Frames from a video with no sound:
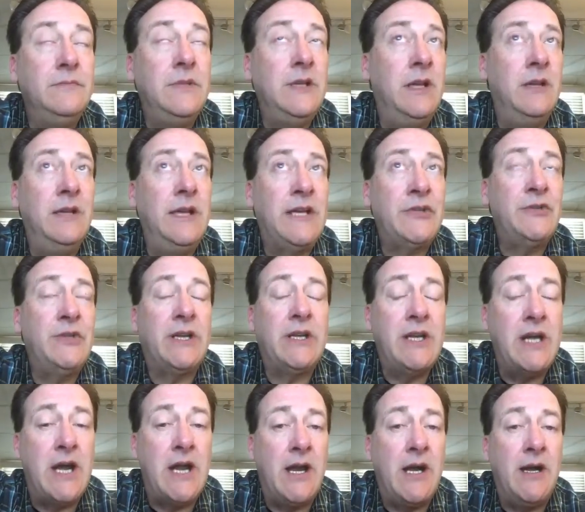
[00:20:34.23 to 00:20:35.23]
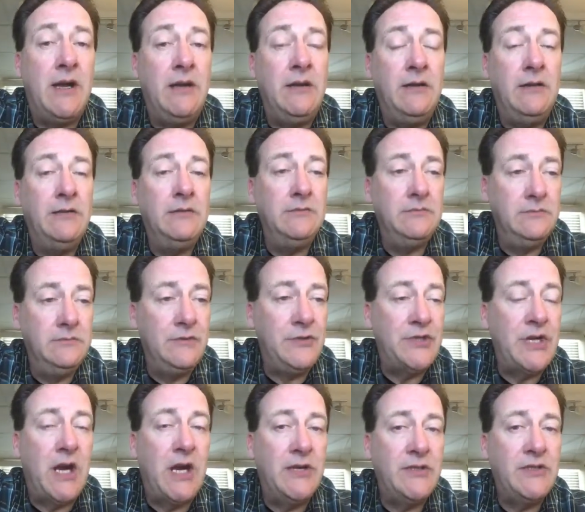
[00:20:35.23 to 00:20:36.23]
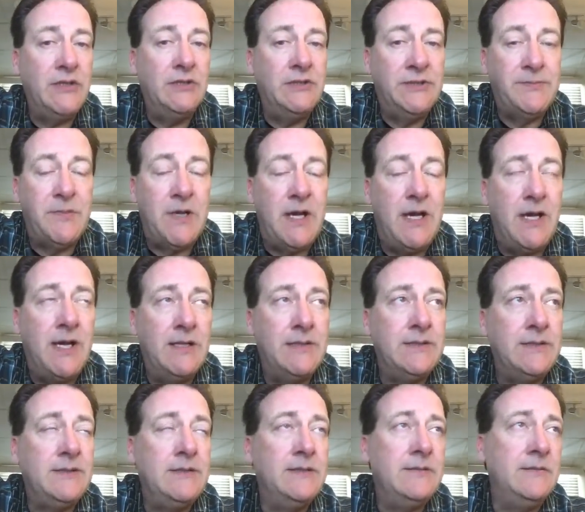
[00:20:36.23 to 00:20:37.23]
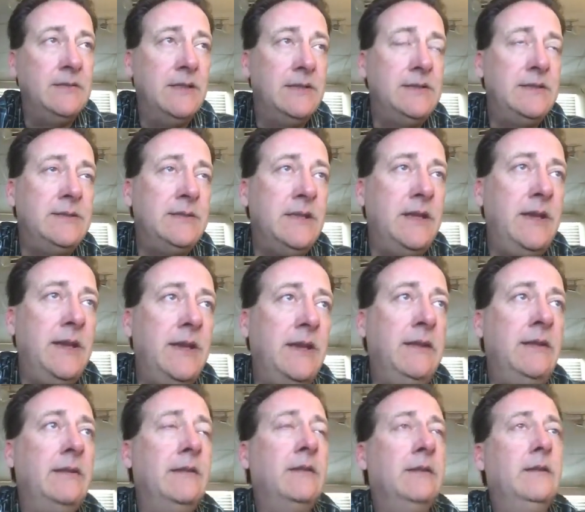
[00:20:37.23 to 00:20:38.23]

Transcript: electric car charging spots, let's say.